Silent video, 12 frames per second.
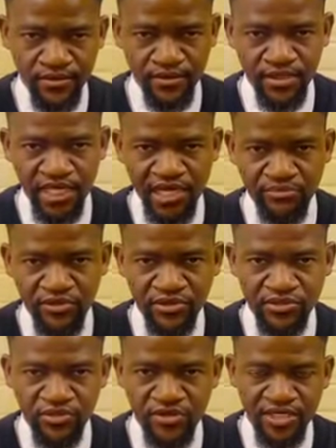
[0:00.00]
non-port
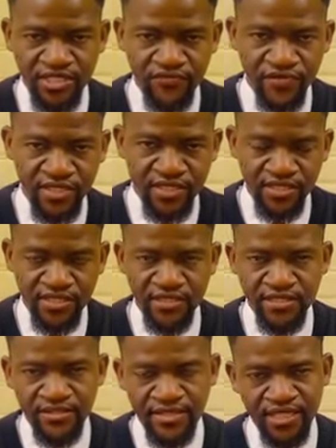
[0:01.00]
storage fees,
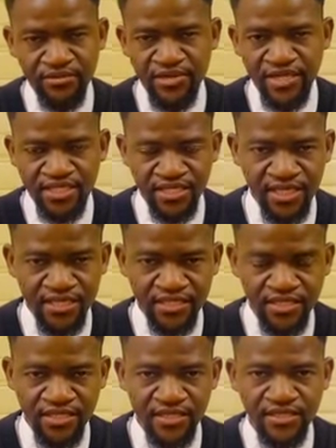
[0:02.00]
demurrage
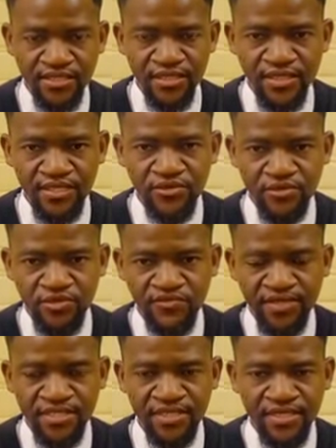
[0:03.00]
charges, and also
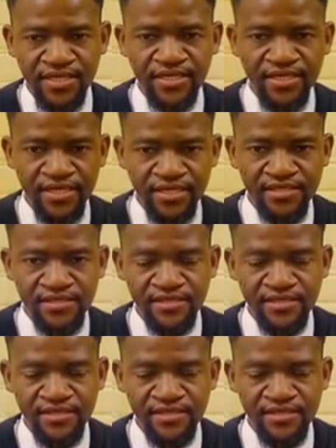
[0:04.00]
facilitate trade,